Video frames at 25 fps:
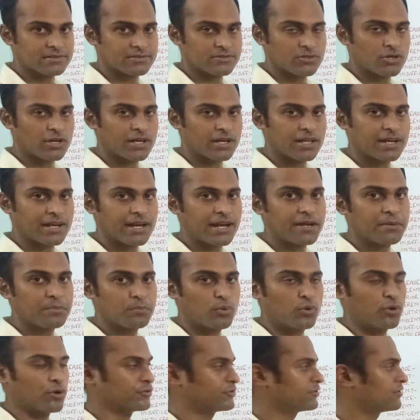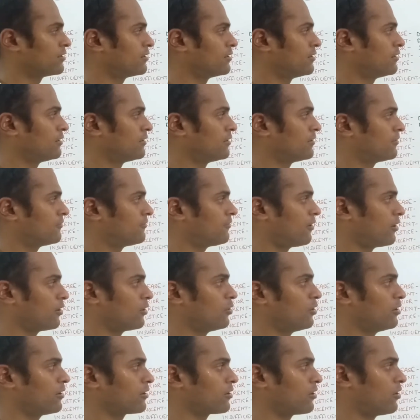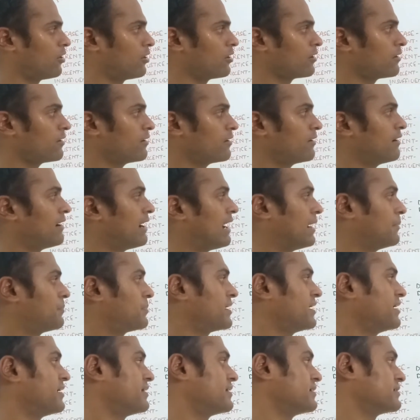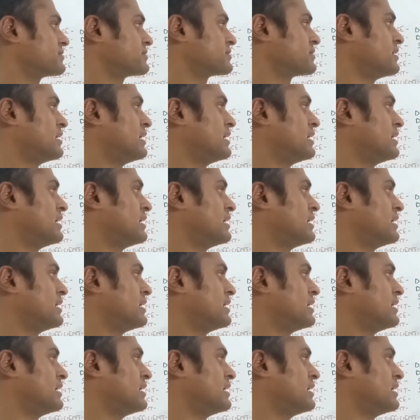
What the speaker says: You can write both: follower or apprentice.